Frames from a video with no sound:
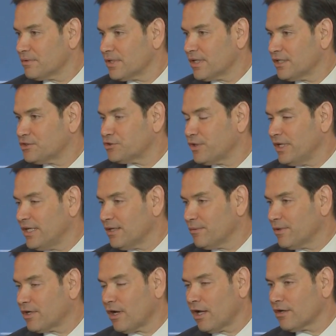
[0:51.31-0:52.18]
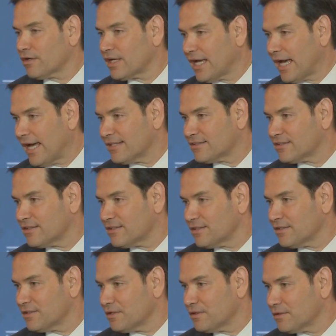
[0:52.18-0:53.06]
Katrina, we call her Kat.
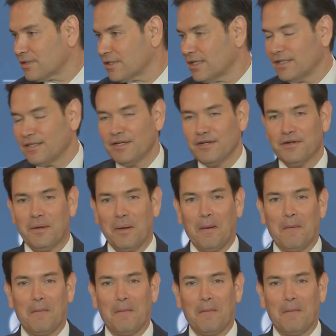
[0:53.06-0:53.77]
There.